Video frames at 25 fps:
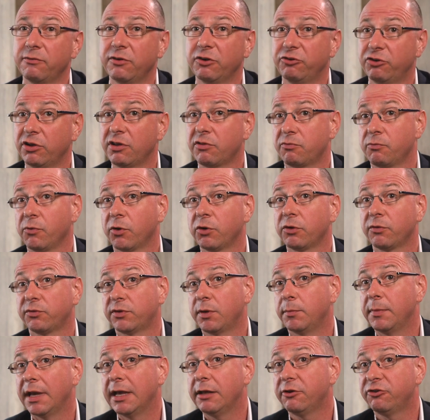which is one of
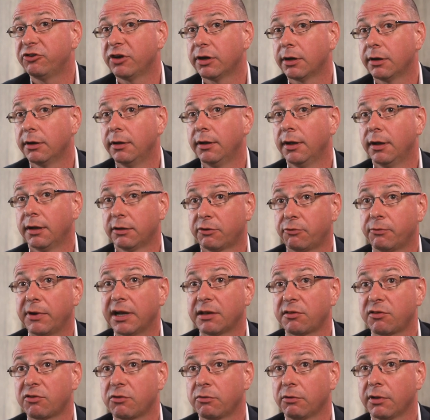the major
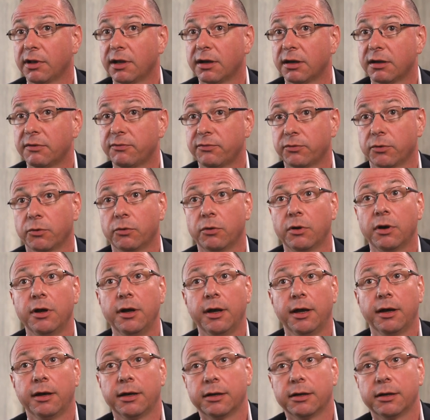threats to life, or